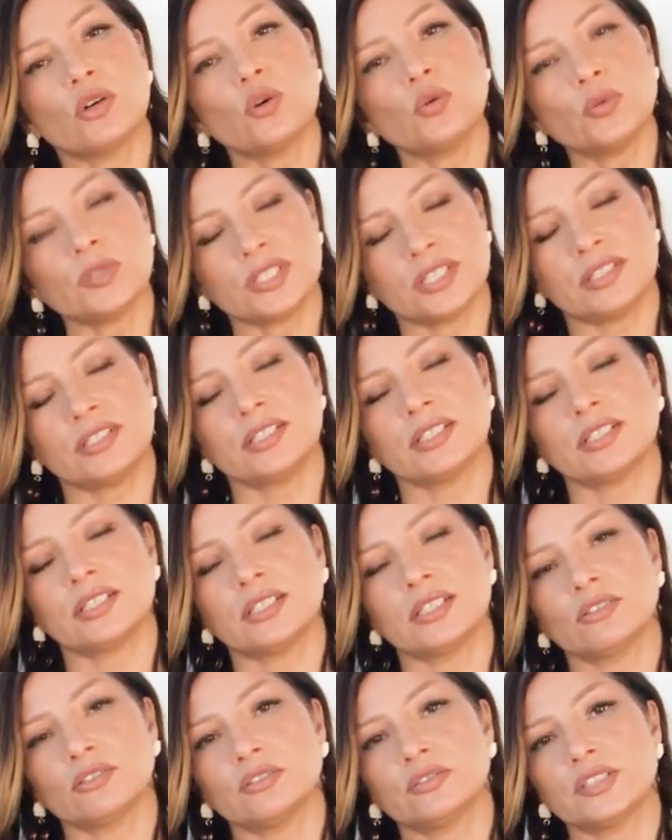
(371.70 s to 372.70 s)
always steer
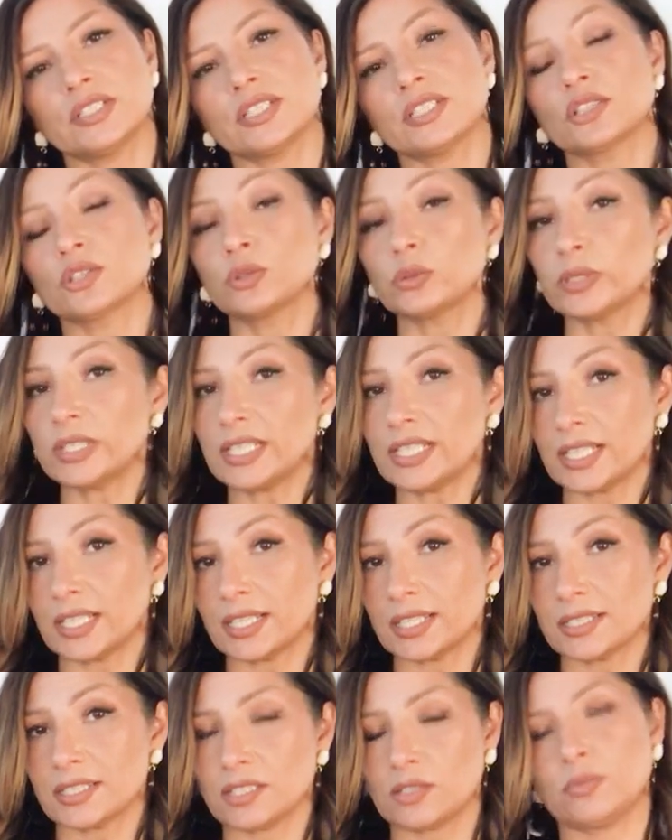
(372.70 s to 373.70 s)
clear of is acrylic
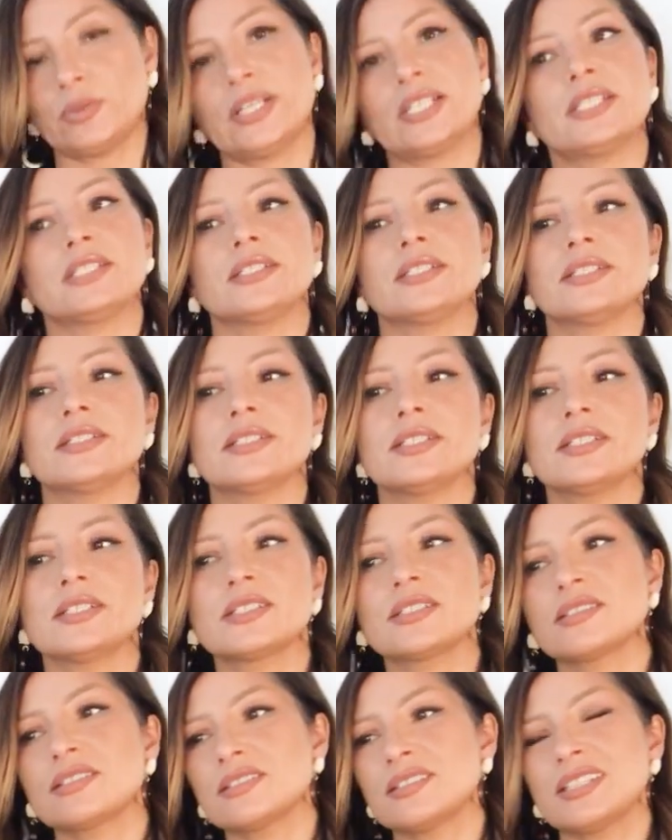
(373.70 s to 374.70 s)
in sweaters.
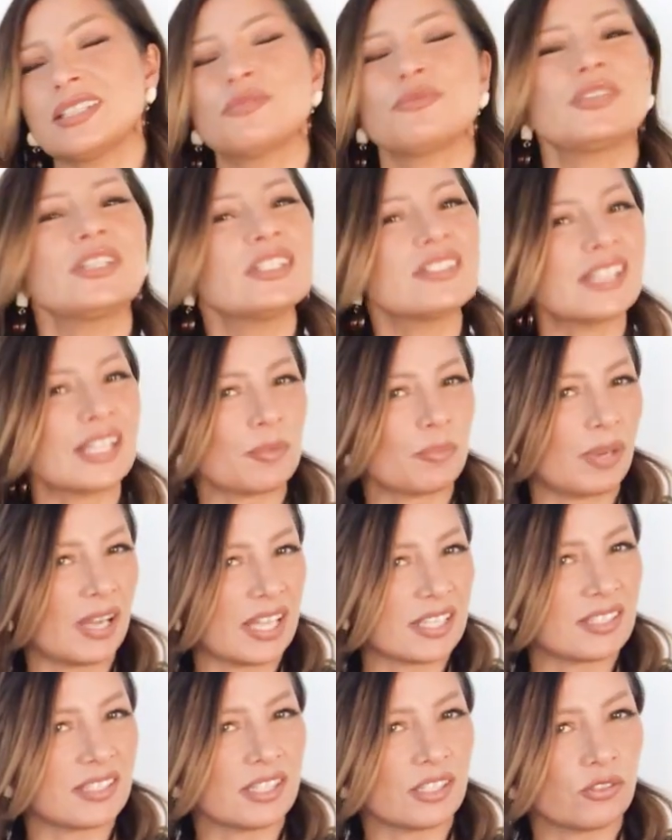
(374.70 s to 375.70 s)
It feels like
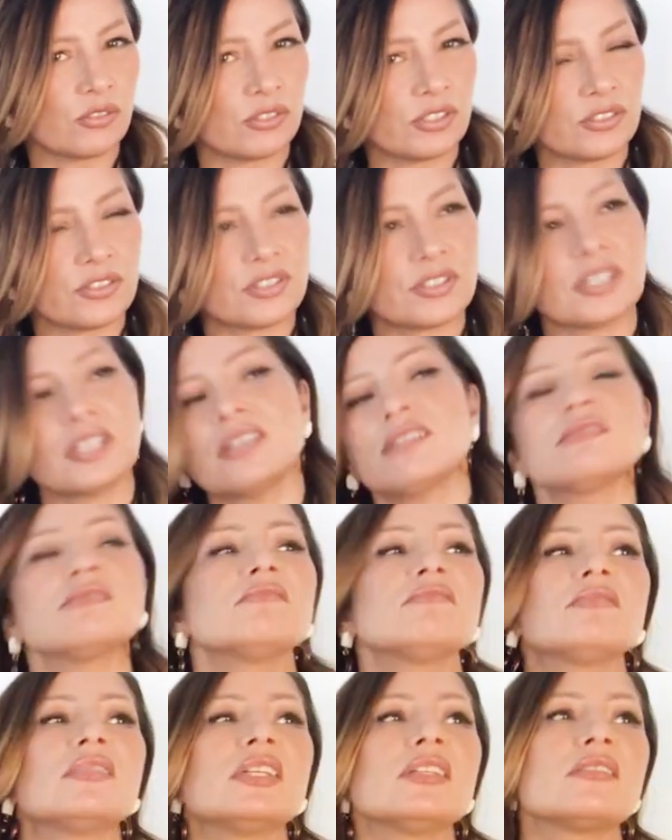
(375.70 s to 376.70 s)
plastic on your
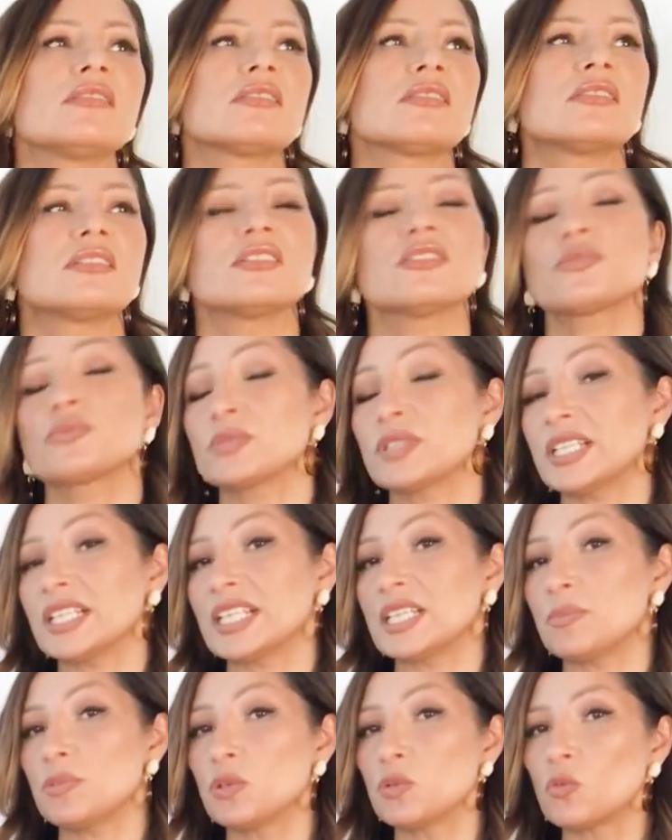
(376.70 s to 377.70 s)
skin. It doesn't really
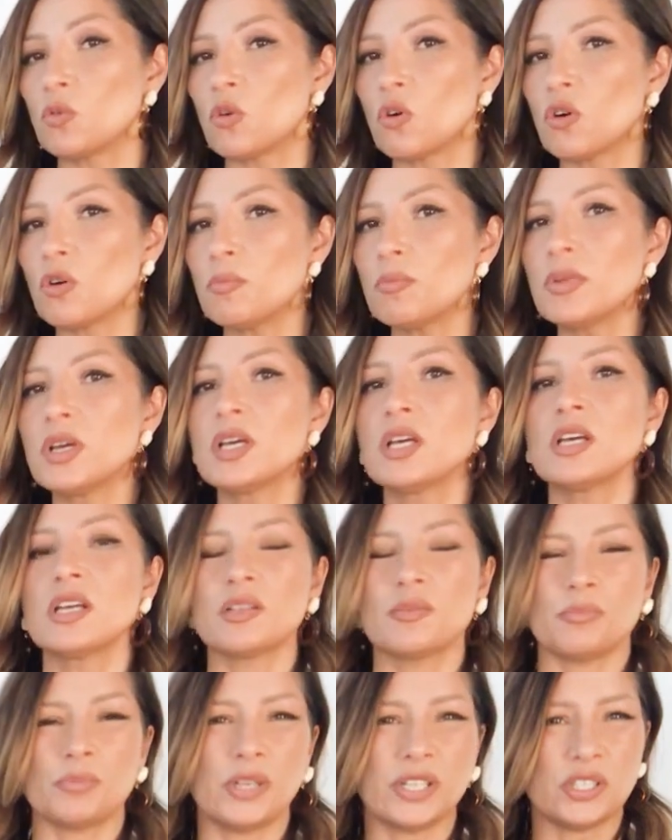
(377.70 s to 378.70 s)
keep you warm,
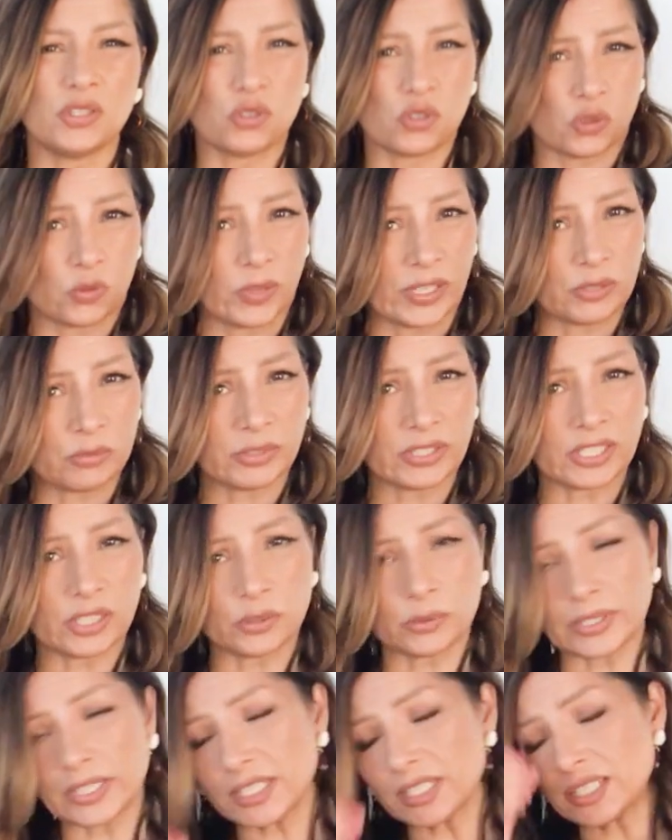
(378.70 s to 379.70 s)
but you sweat really
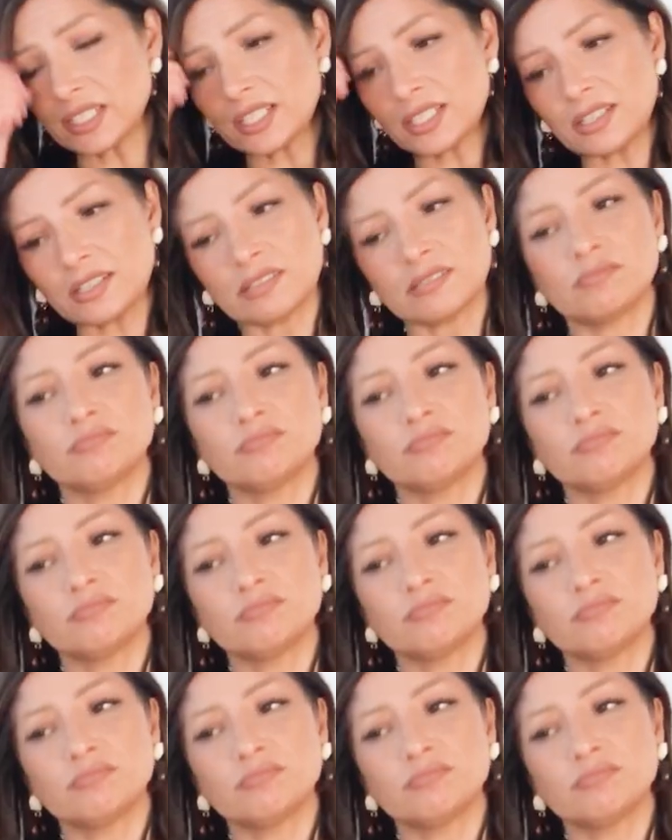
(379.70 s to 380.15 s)
quickly.